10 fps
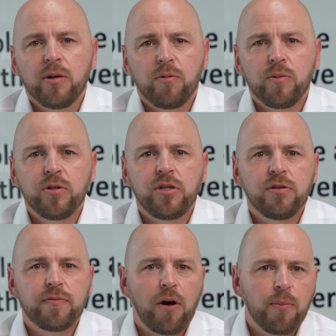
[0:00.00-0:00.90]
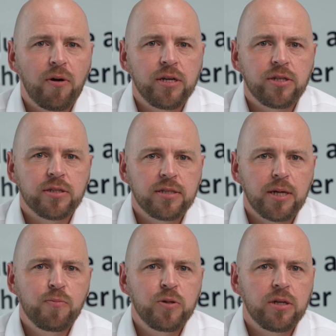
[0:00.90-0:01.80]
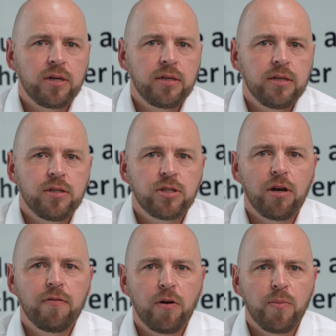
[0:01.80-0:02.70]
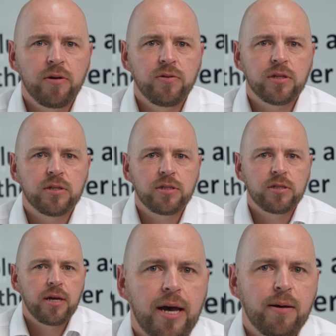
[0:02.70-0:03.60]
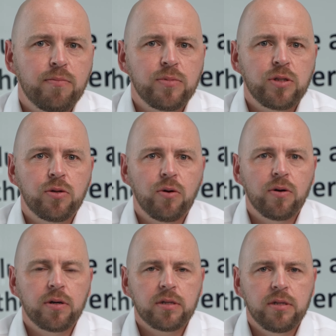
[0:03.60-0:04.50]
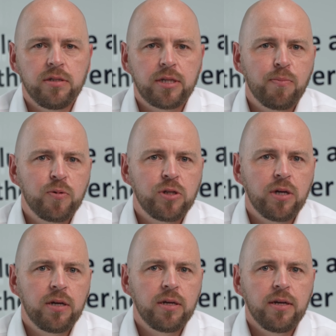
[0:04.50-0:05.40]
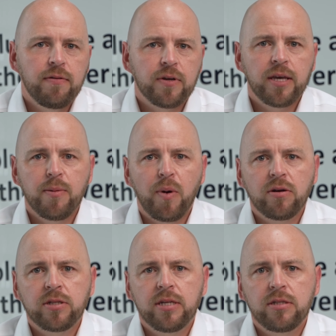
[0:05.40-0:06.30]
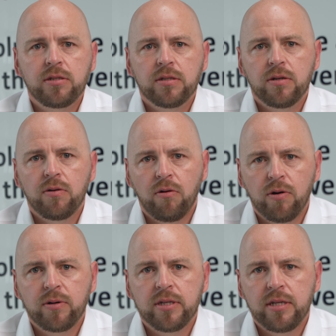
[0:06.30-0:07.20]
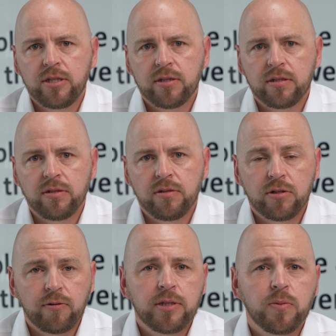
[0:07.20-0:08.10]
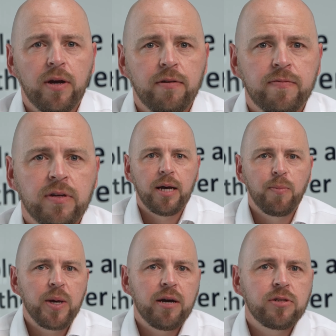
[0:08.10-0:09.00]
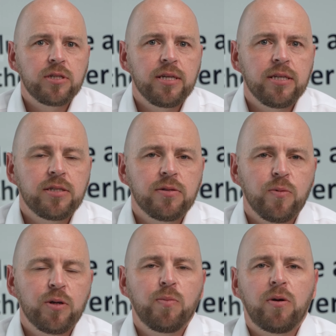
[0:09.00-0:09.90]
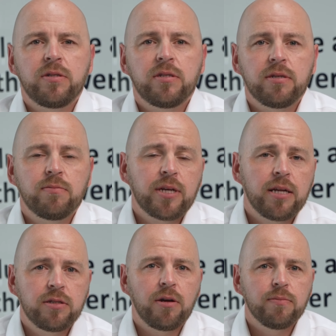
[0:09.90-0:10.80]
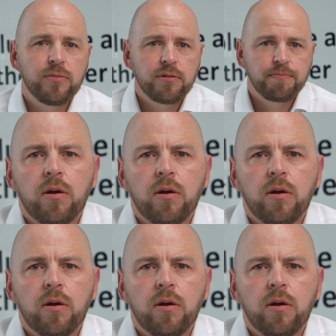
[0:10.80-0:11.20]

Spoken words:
we would use vibration and temperature, servo motors, amps, torque and temperature. For gearboxes, oil condition and stress wave, and PLCs, we could monitor scan times.